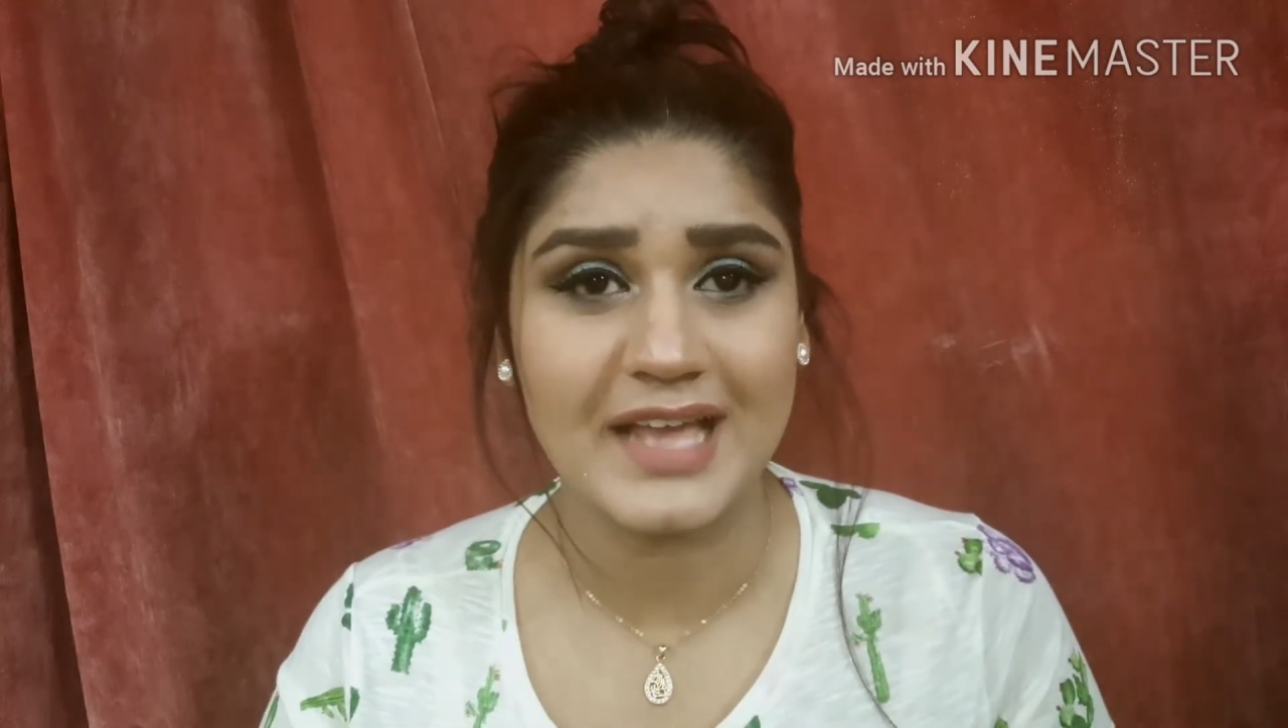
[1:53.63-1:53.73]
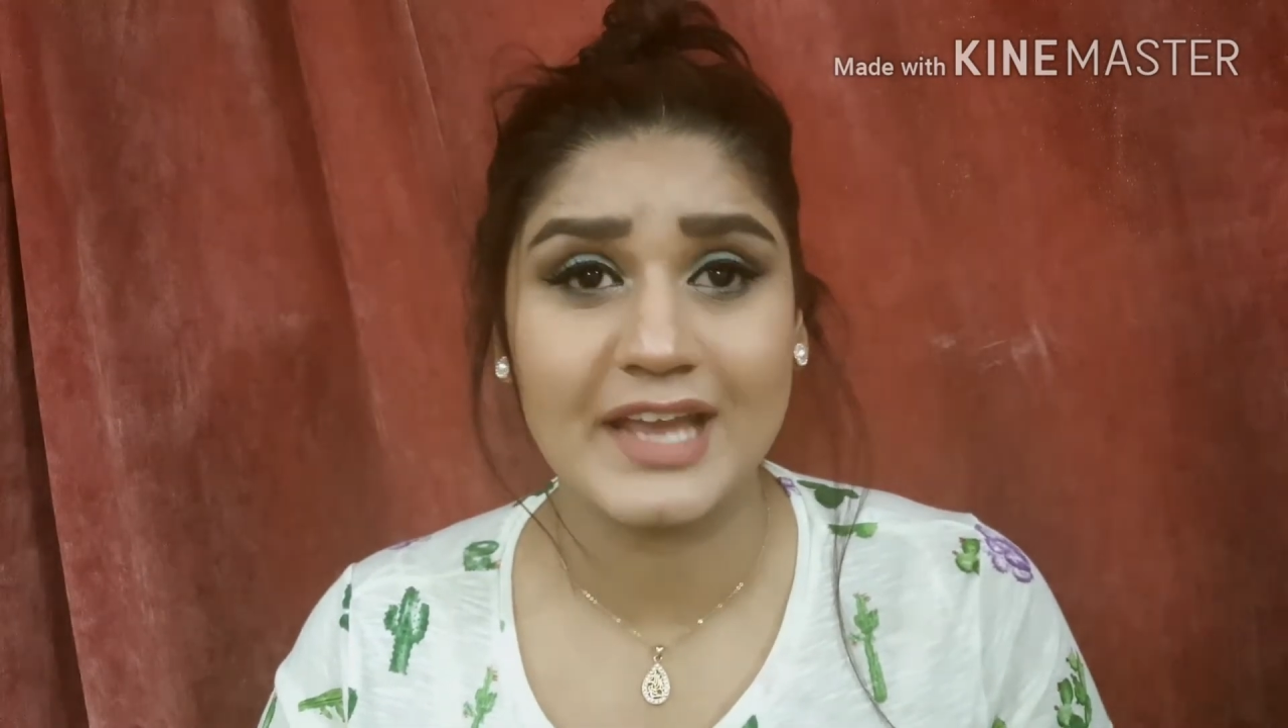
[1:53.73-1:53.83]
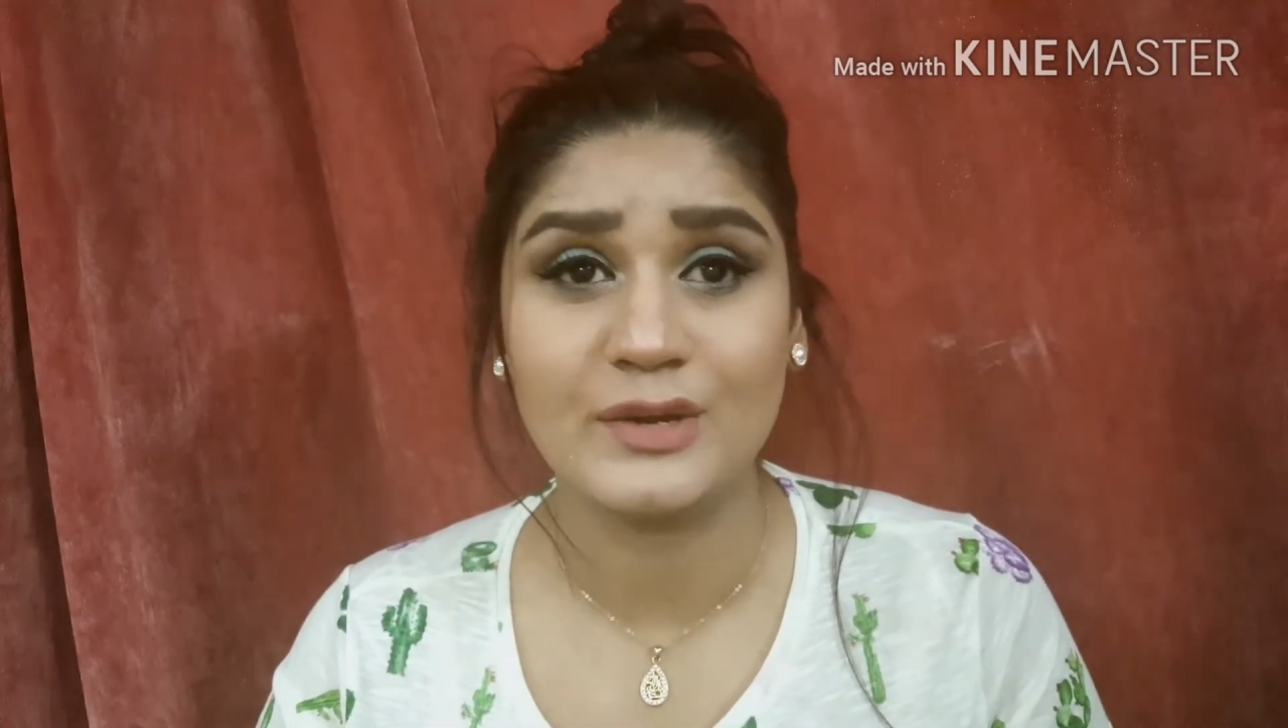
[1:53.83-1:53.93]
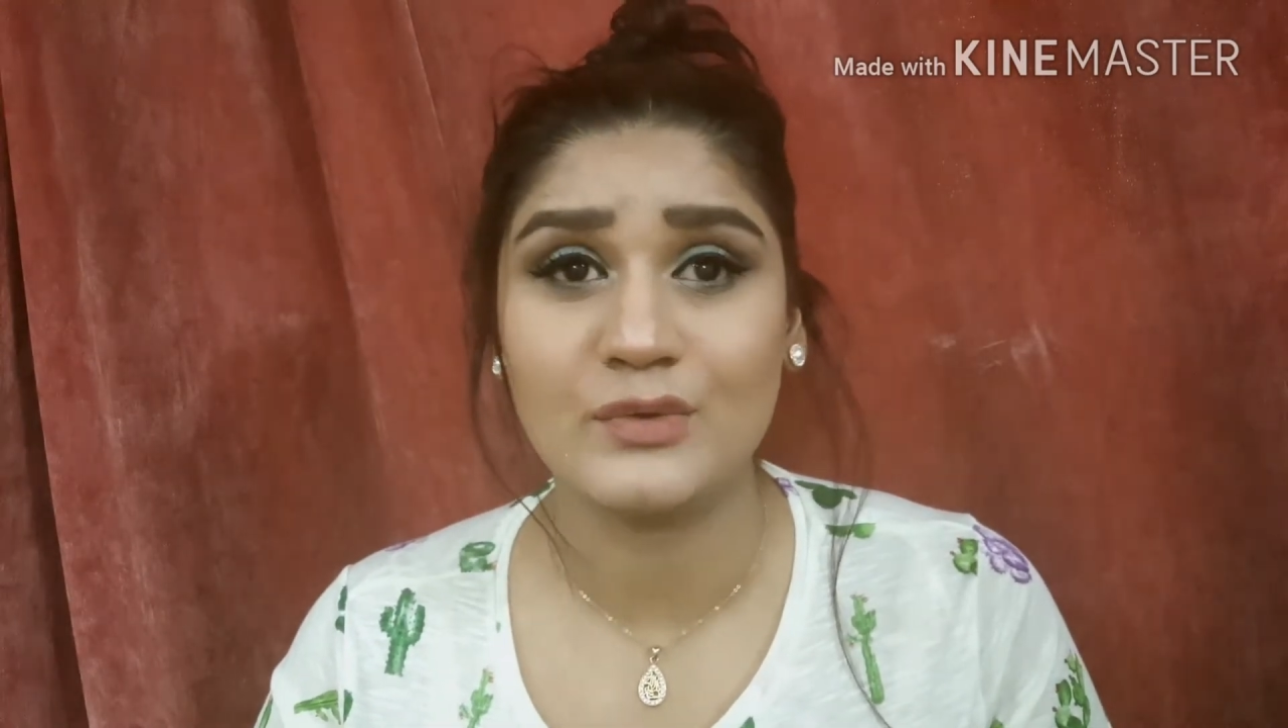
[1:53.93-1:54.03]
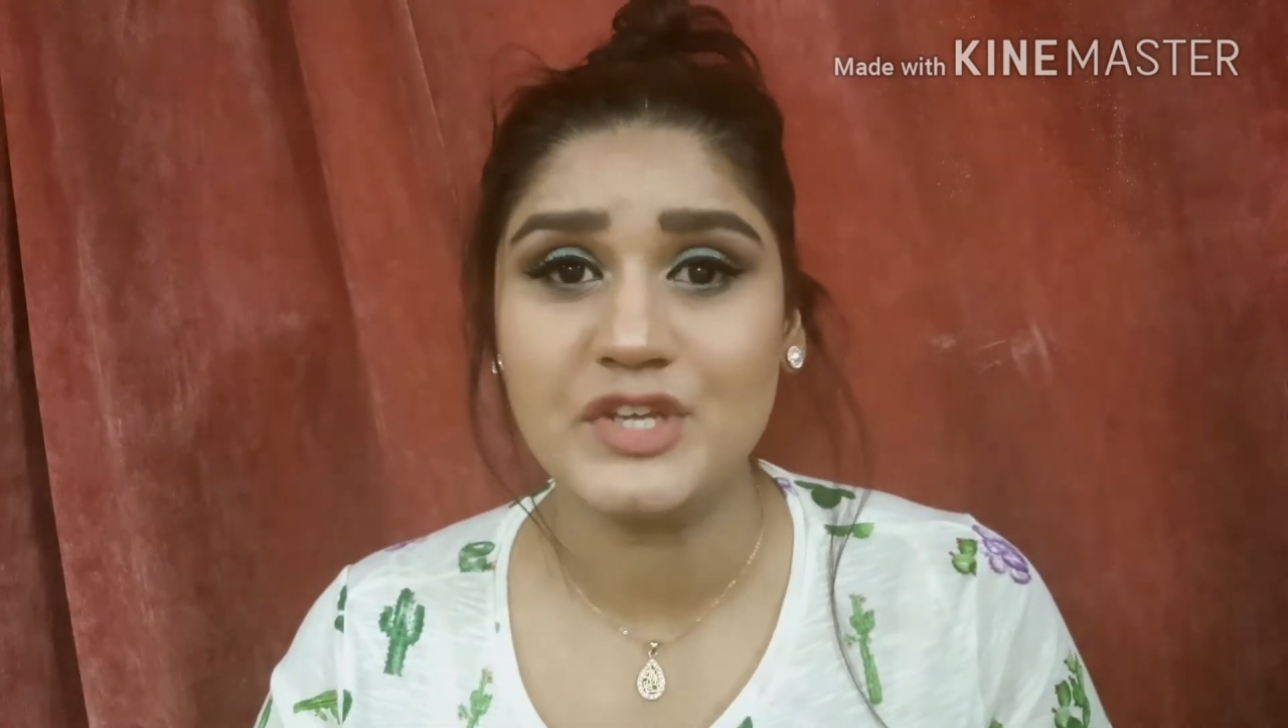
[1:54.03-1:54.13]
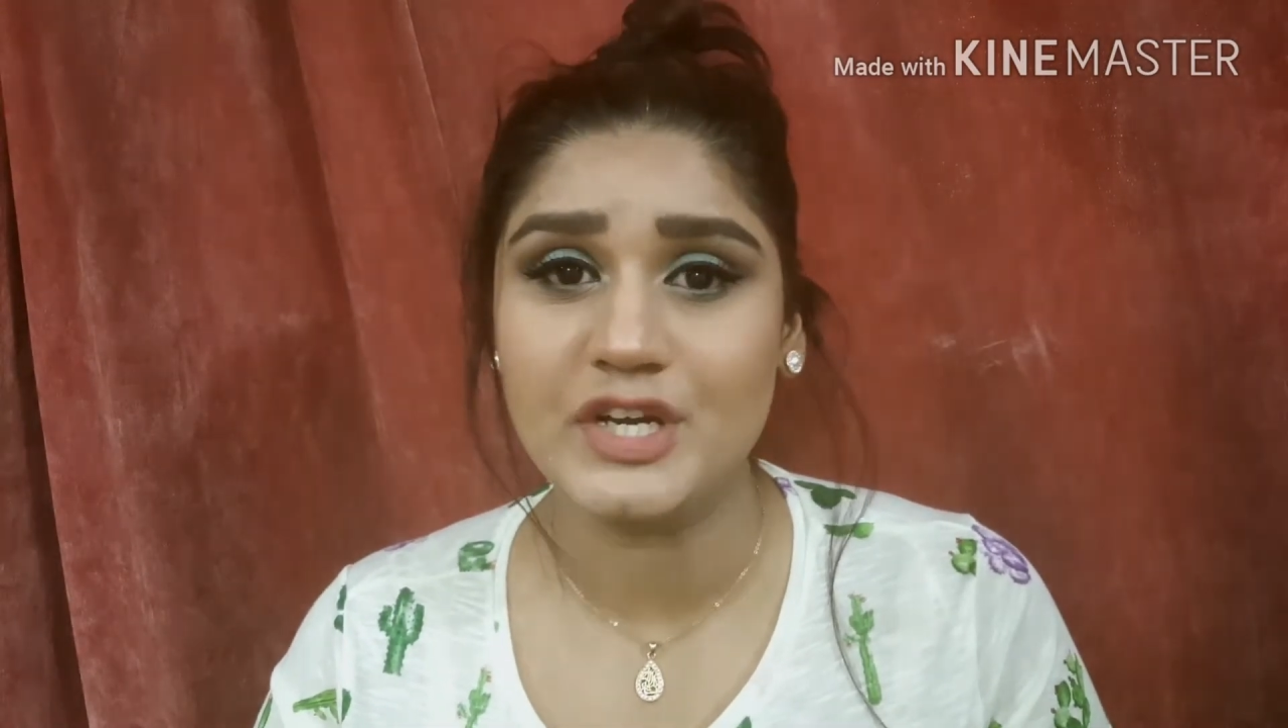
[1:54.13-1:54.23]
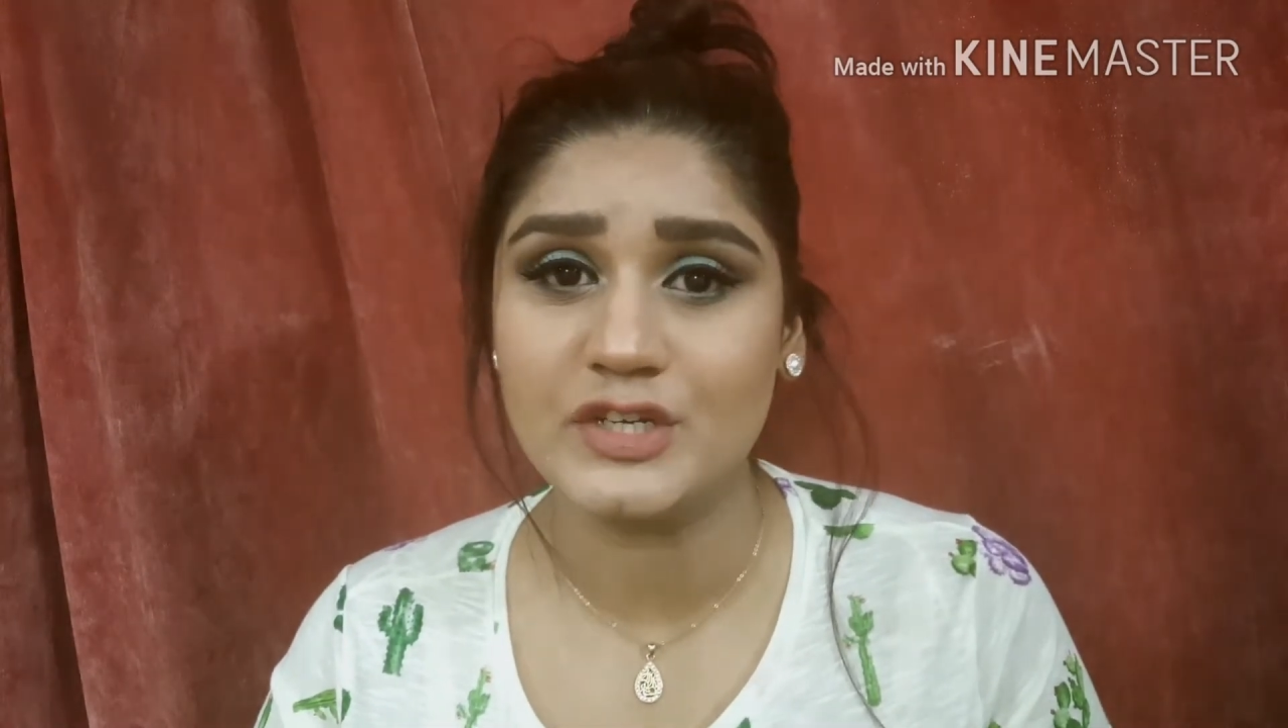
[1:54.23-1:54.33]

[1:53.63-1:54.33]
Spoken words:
I know there